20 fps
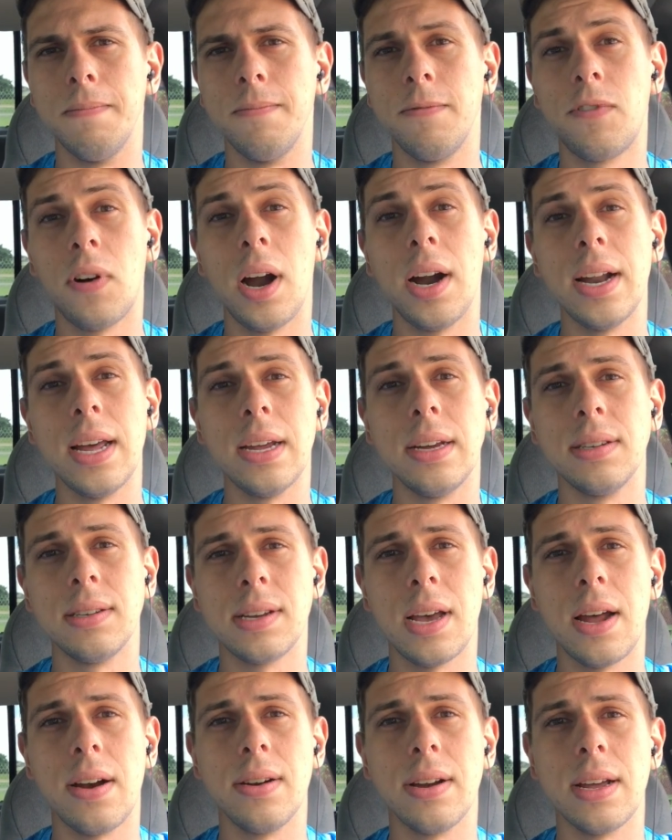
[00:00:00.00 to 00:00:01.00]
Friday,
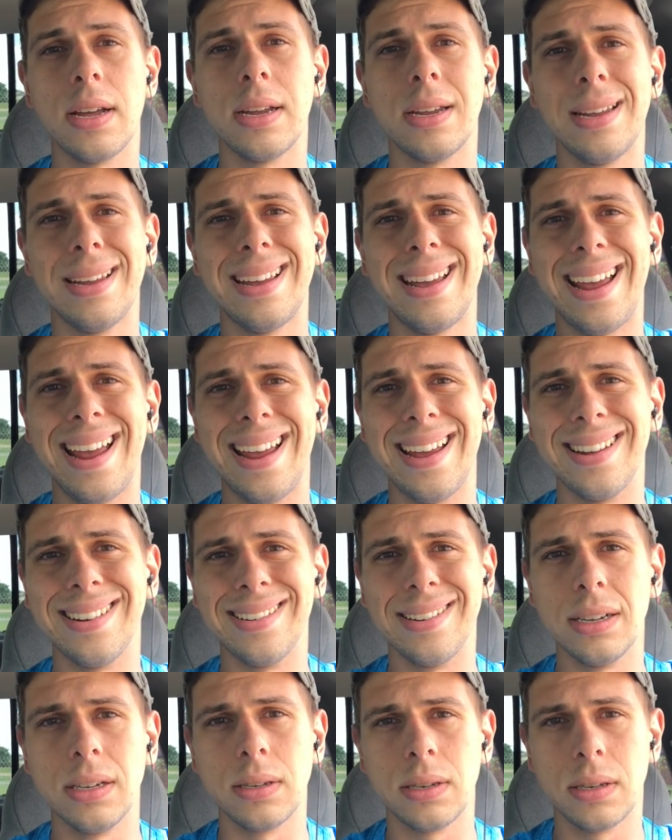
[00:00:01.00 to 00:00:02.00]
Saturday, and
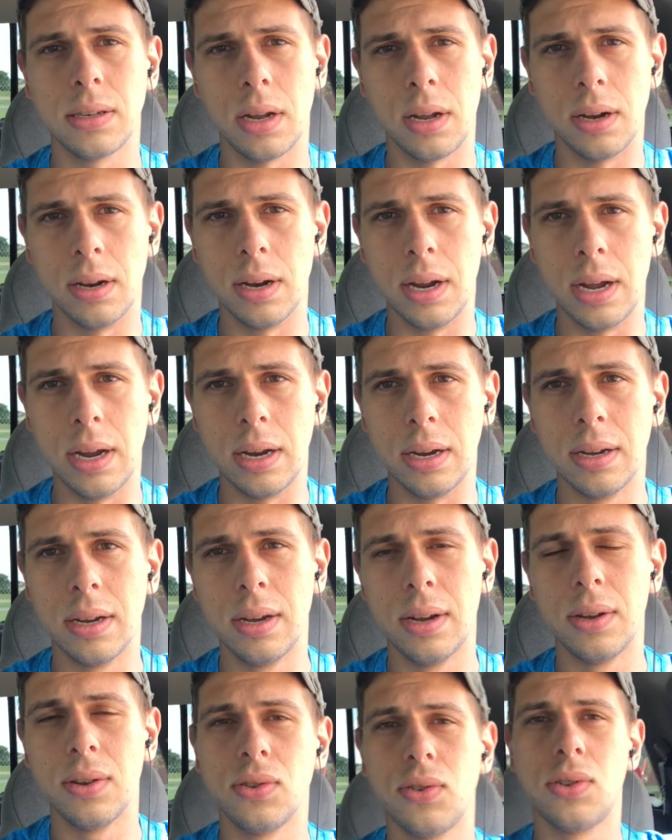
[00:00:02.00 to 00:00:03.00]
Sunday.
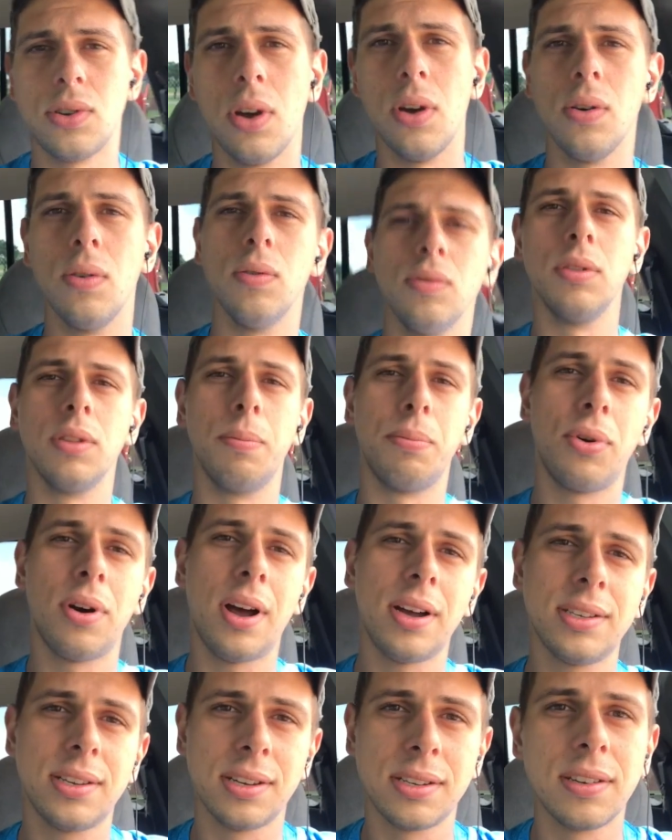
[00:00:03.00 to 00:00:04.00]
So the
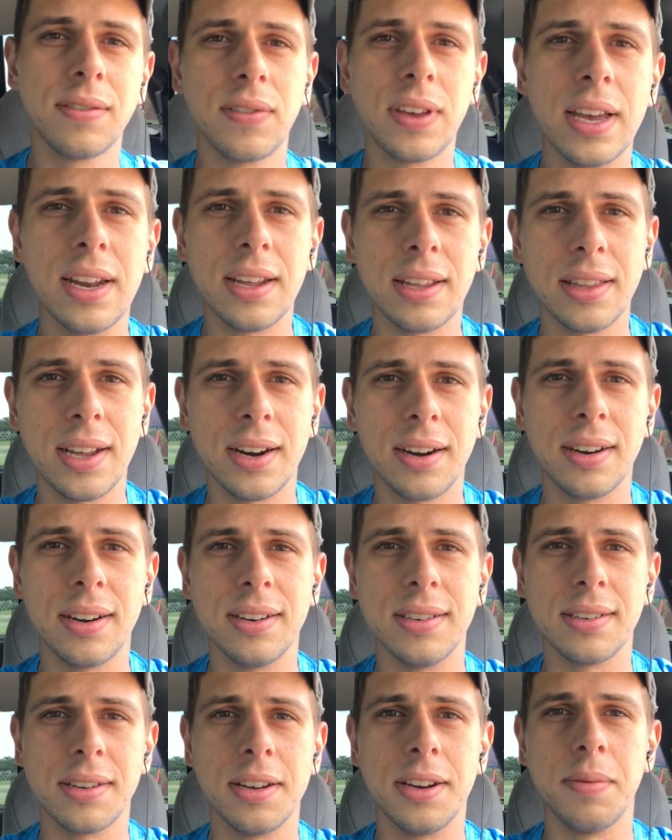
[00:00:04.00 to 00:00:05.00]
process of getting there
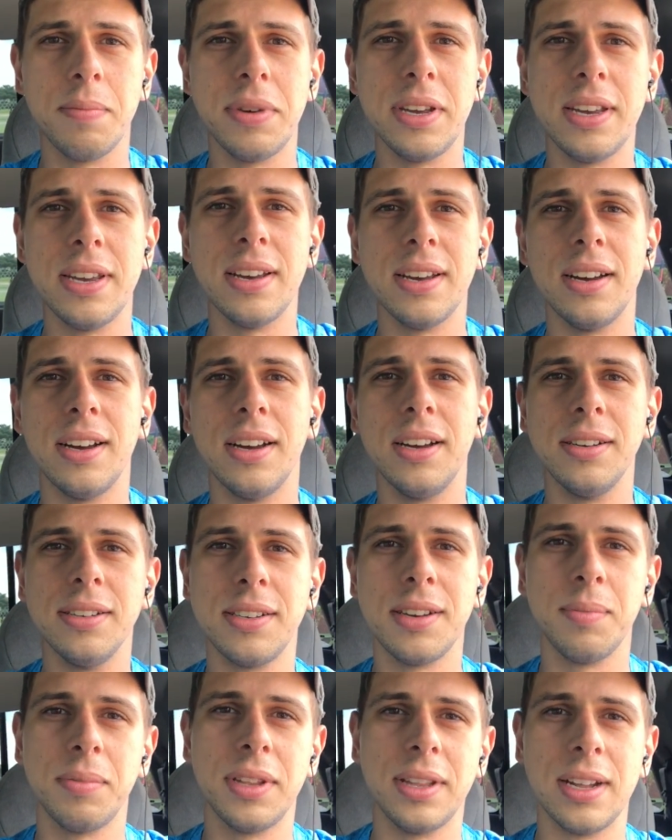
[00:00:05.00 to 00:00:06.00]
is going to be
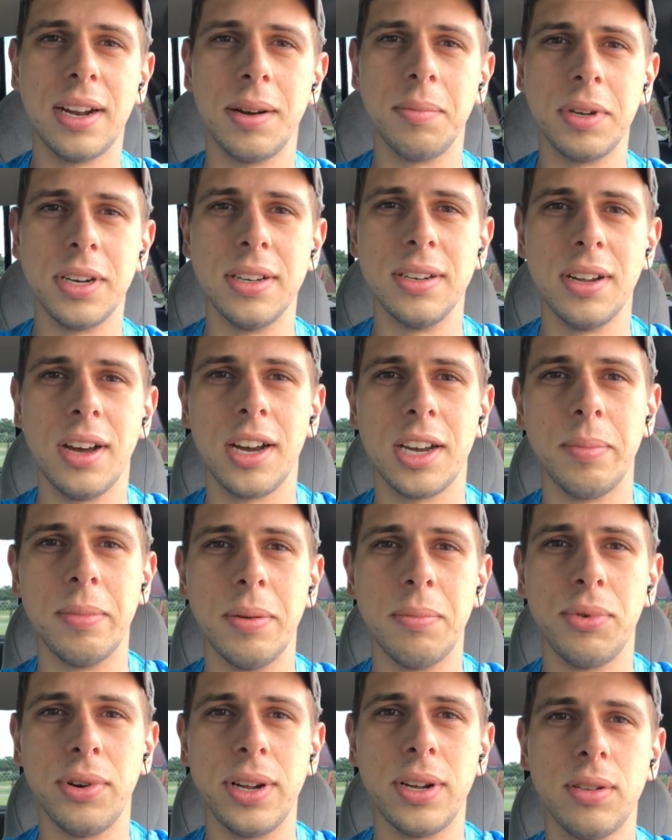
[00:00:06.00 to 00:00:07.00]
something that I'm going to
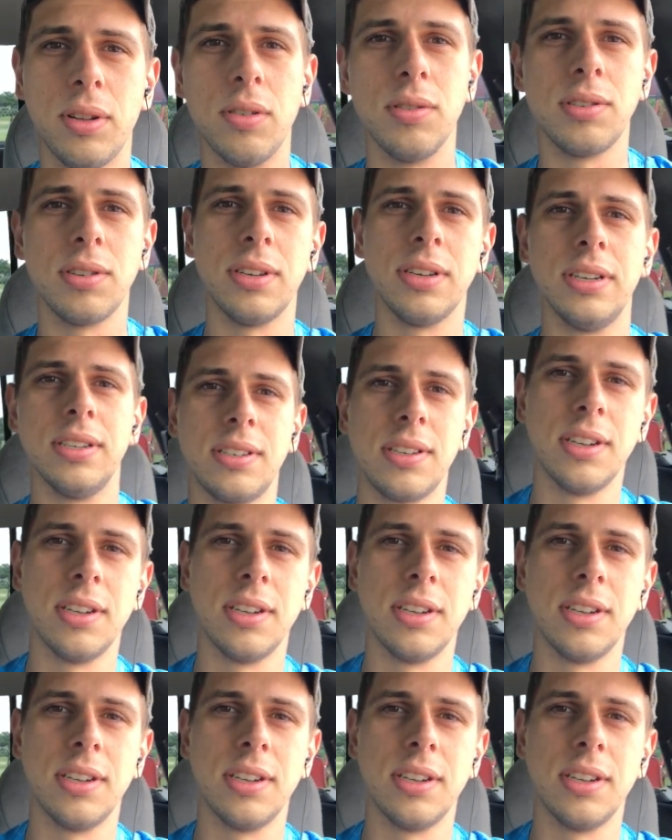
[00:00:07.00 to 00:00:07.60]
document pretty closely. It's